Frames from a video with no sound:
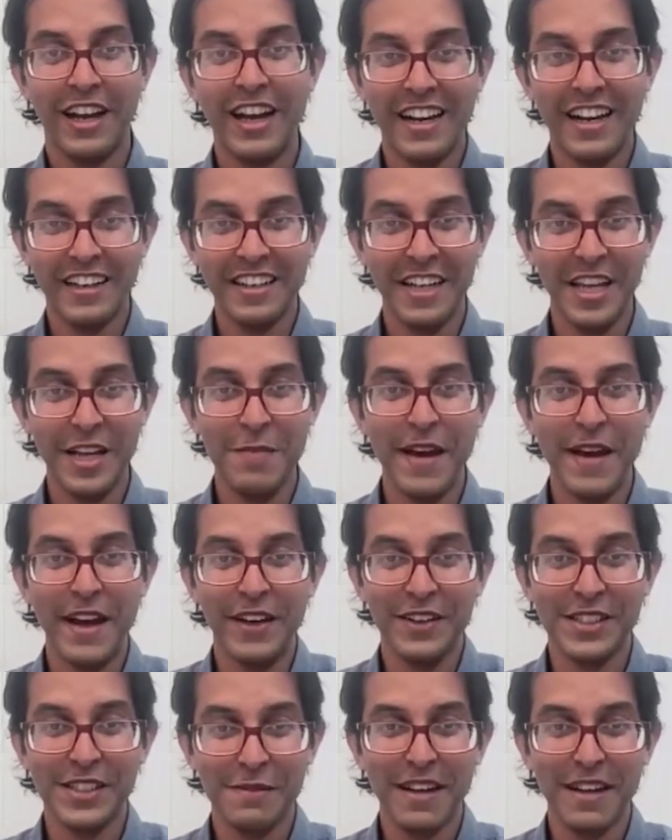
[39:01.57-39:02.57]
gotten
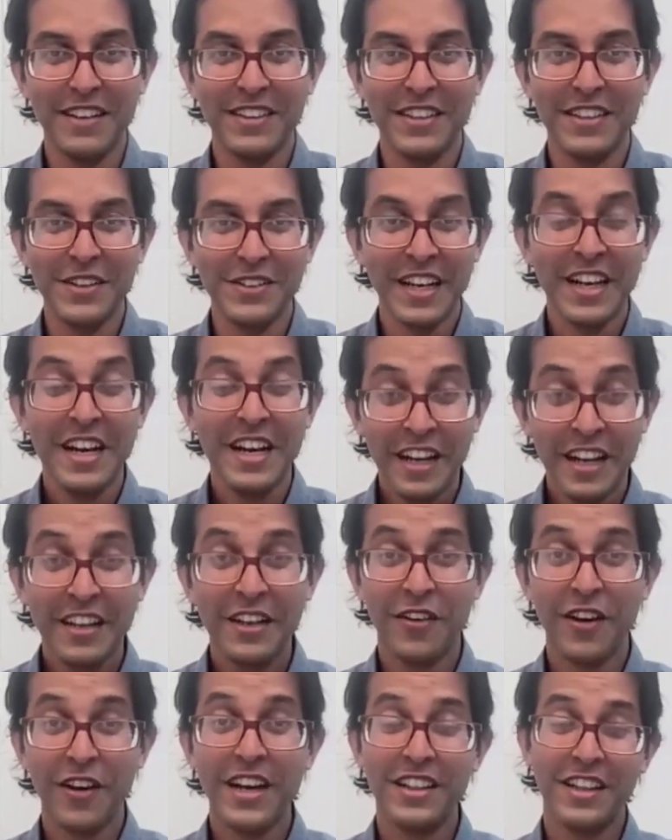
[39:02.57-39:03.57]
emails about those.
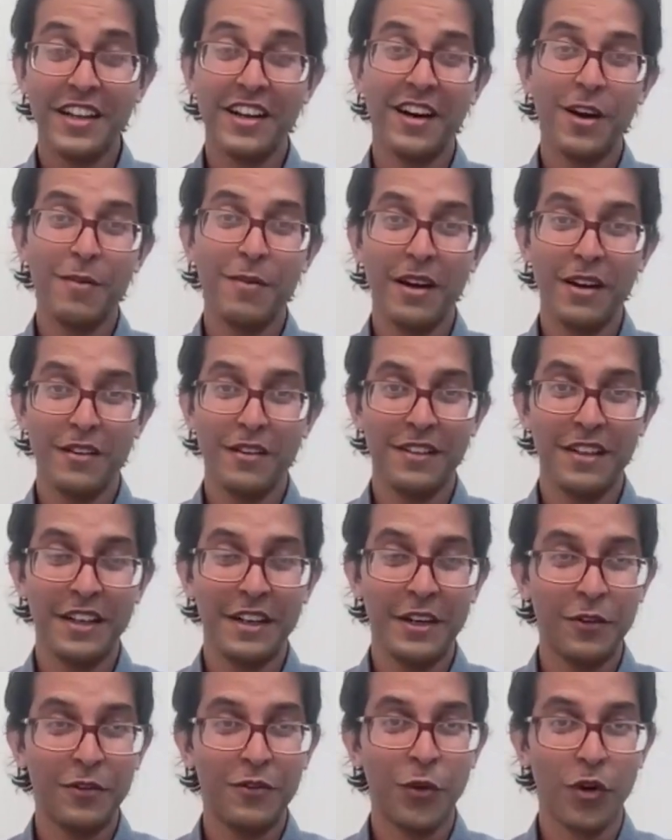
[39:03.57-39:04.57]
You're right, they are about
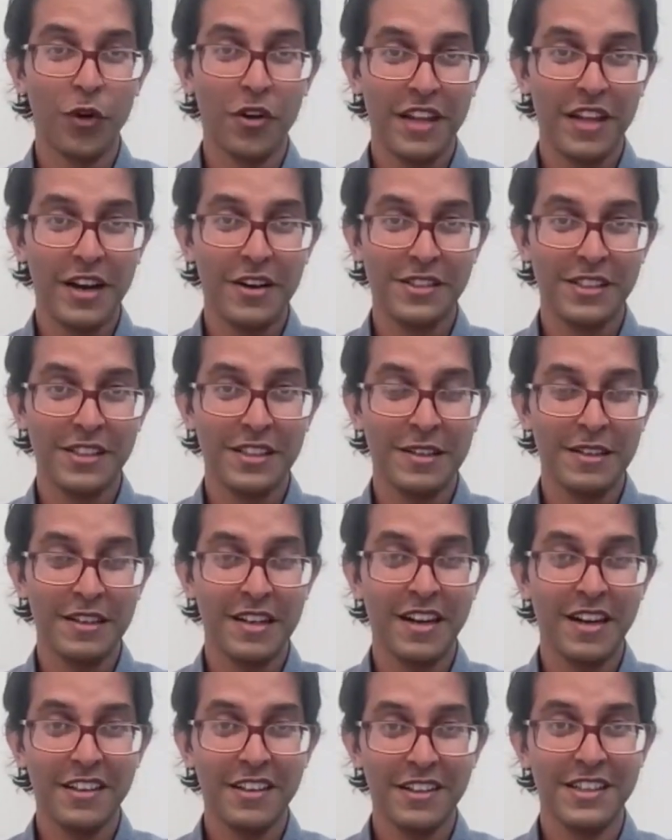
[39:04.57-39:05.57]

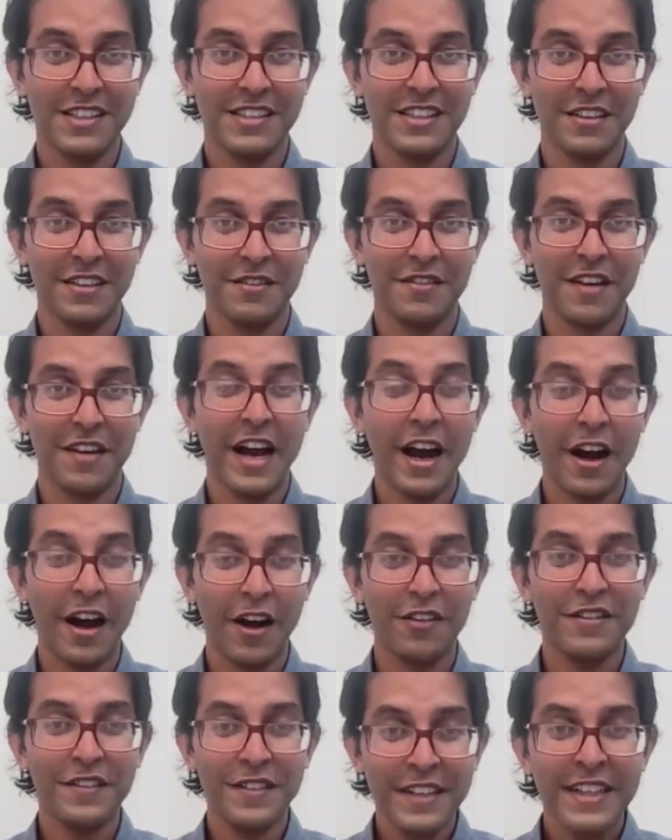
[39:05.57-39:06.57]
$4,000 a
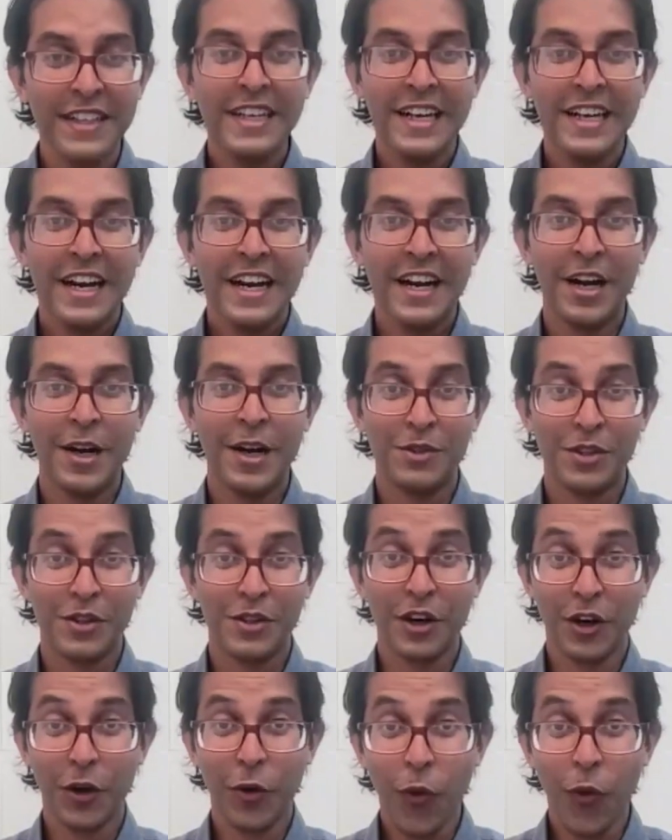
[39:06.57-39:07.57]
valve. So
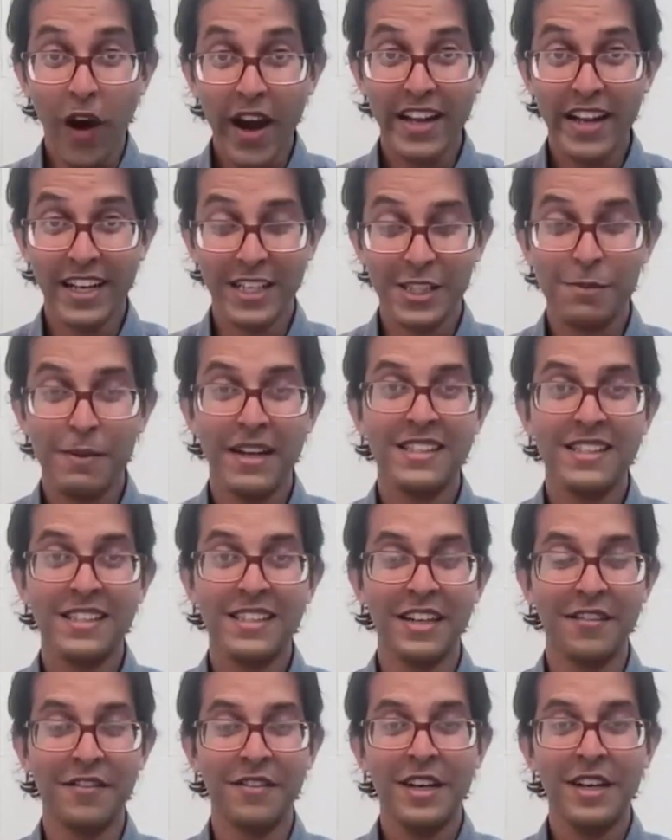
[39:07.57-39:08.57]
they're quite
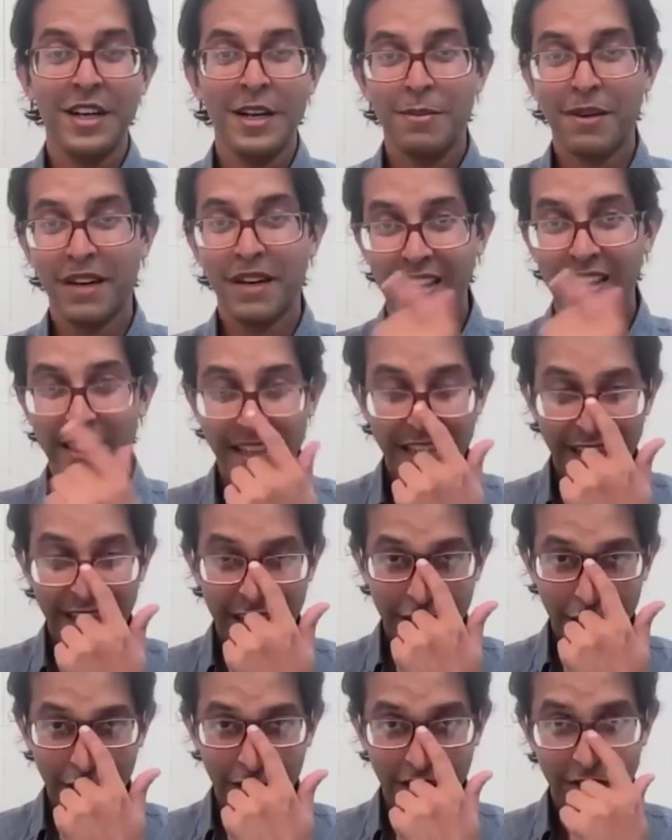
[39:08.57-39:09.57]
expensive. But I think,
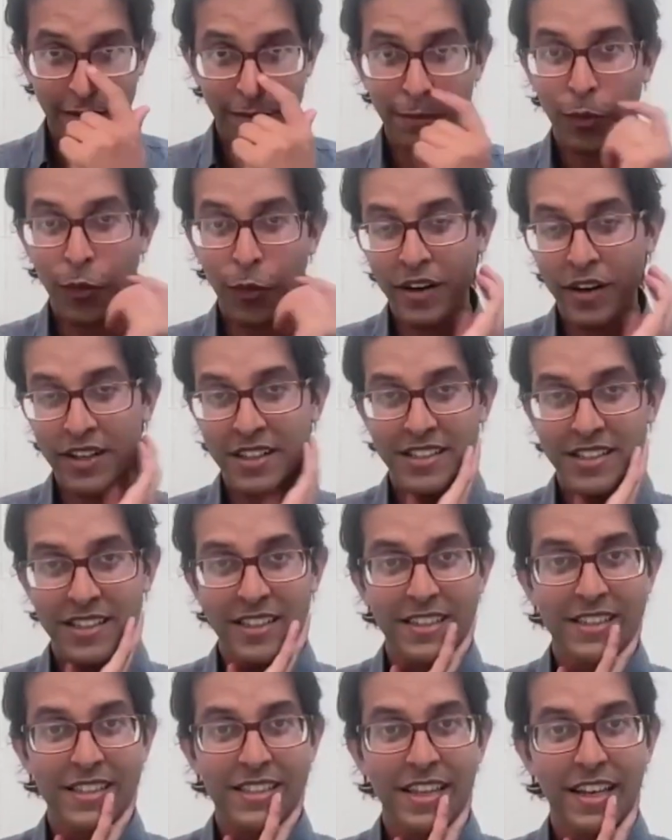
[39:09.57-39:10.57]
the importance
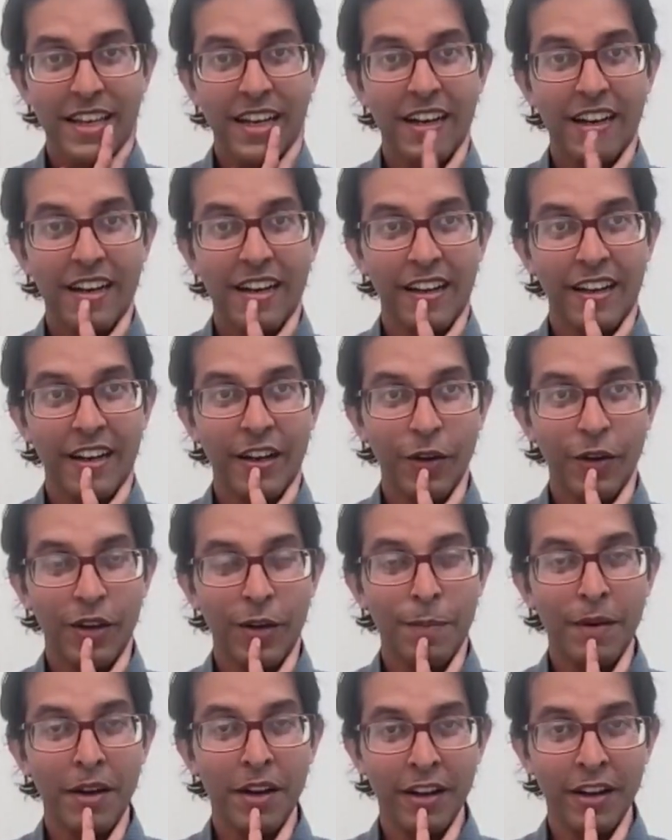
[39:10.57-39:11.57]
is,
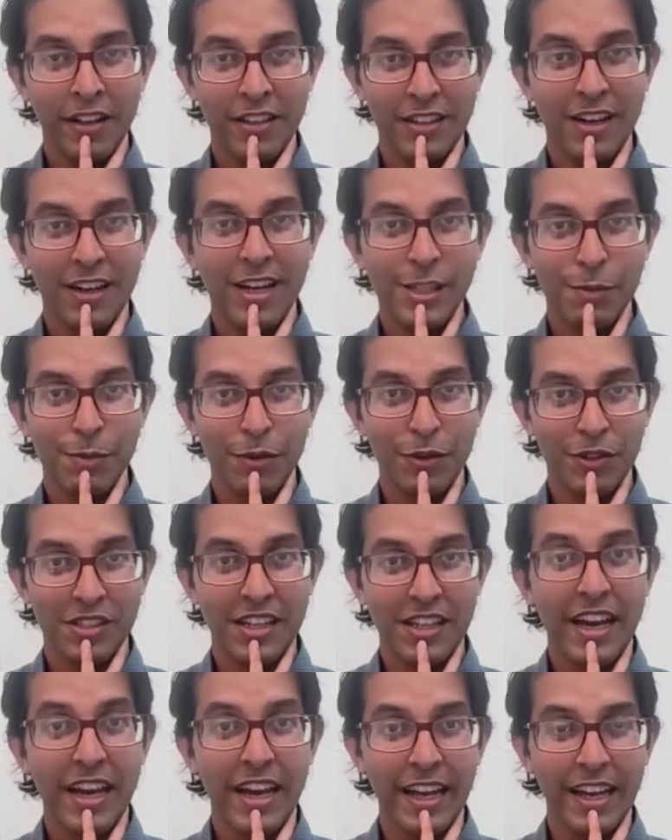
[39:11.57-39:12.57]
comparing it to hospital
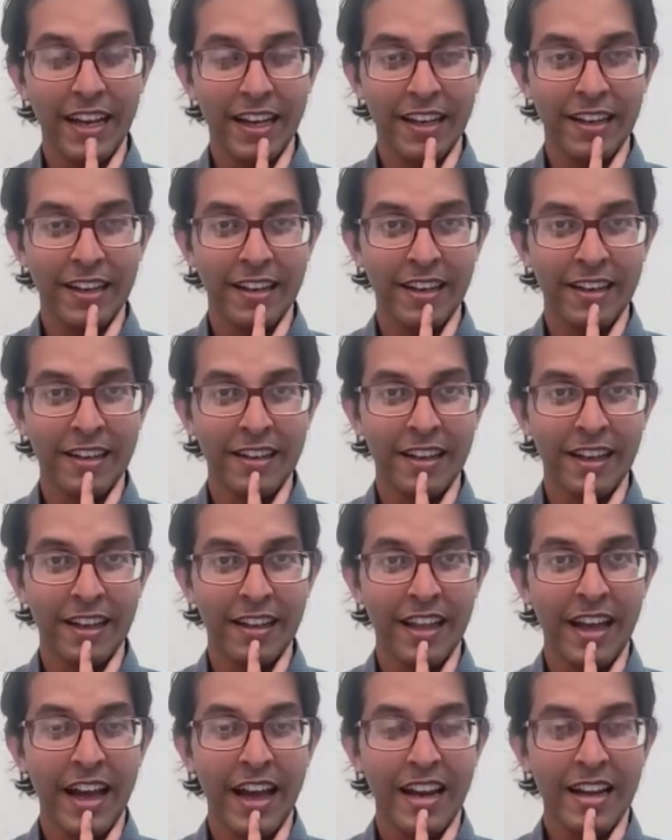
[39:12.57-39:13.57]
stay and
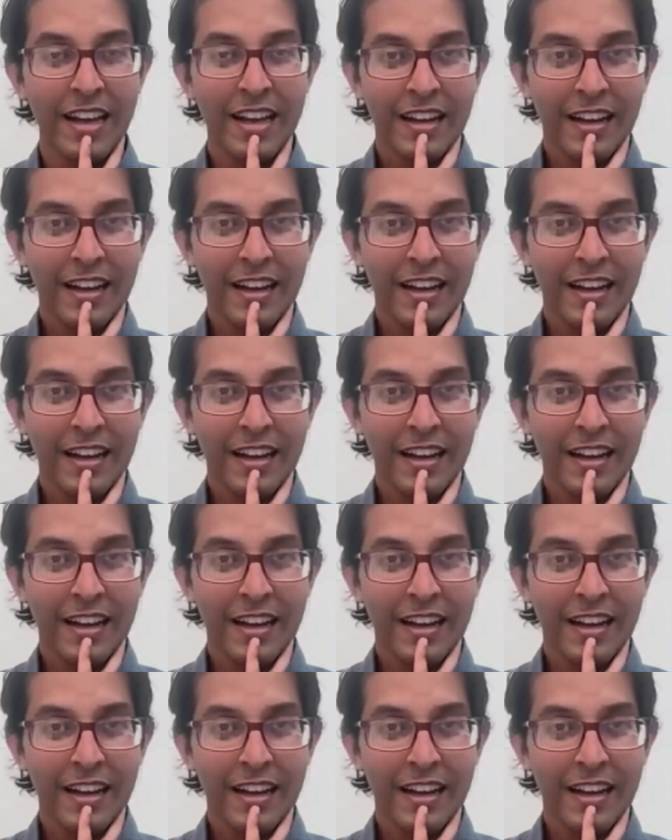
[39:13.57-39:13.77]
that,